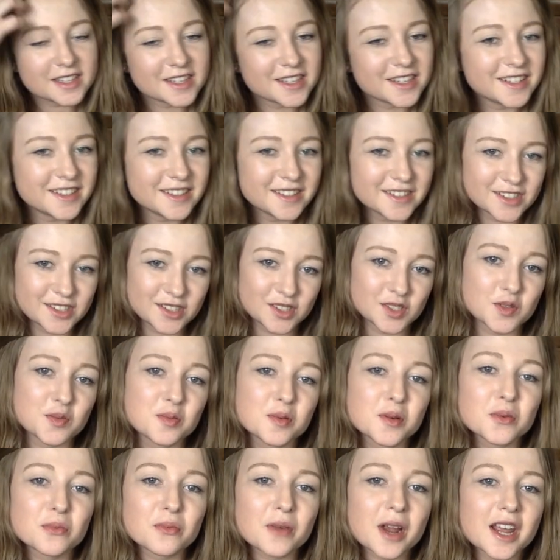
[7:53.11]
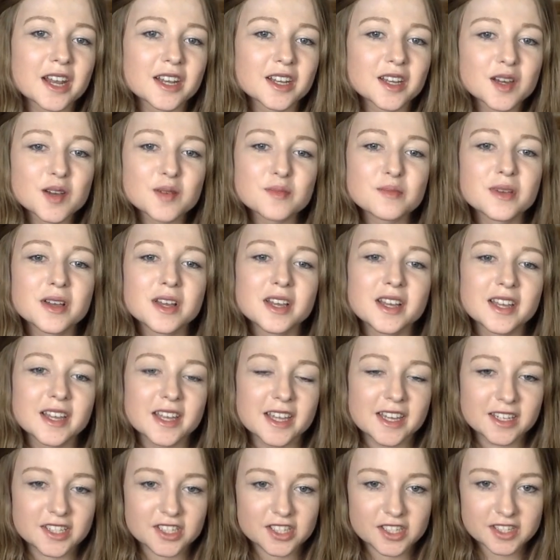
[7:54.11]
is super random.
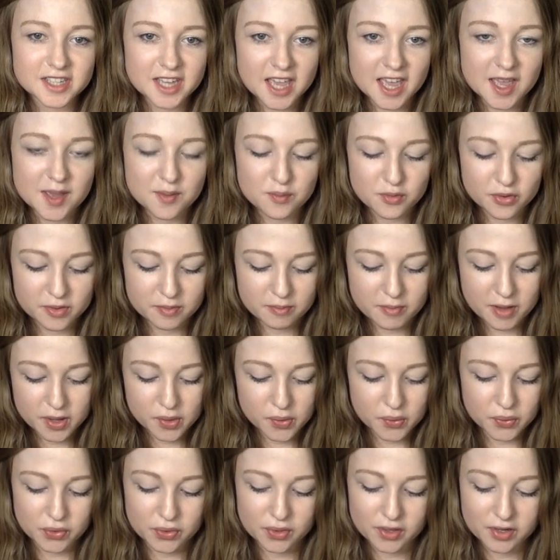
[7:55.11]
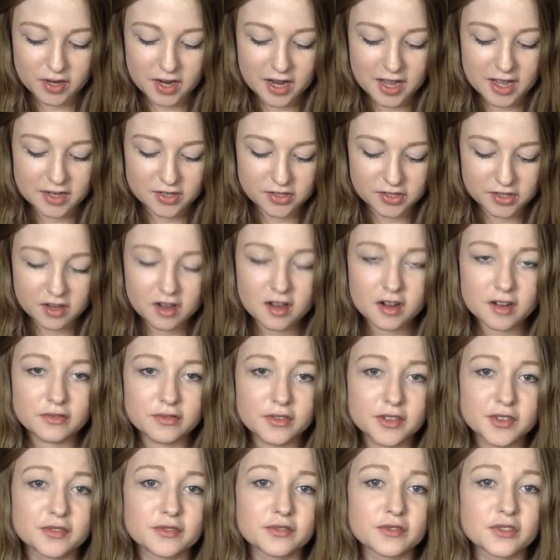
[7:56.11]
It just came with my order. I actually got it
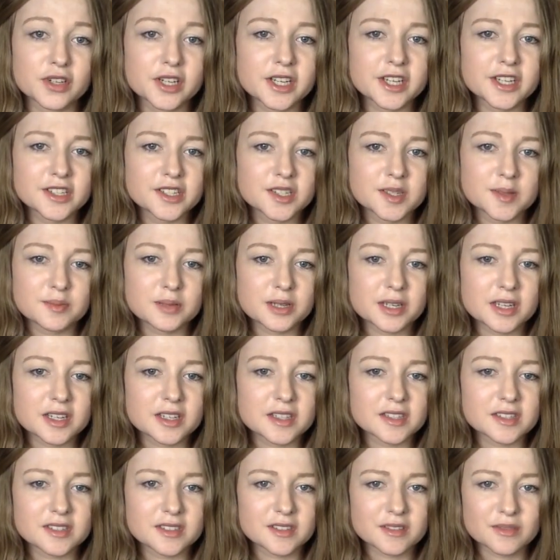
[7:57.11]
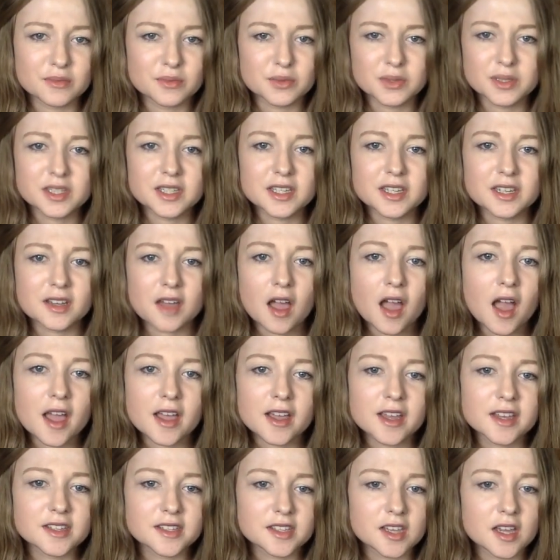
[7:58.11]
for free just because it was like, I
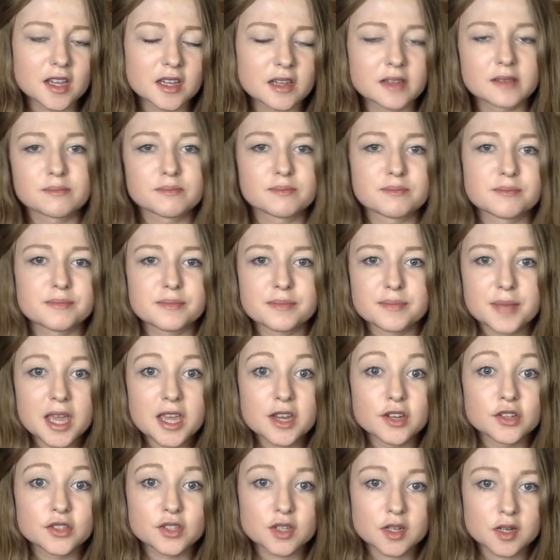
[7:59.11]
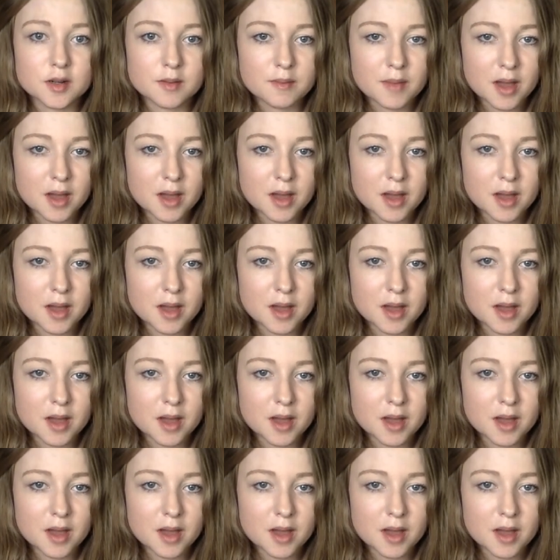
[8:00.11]
guess I paid a certain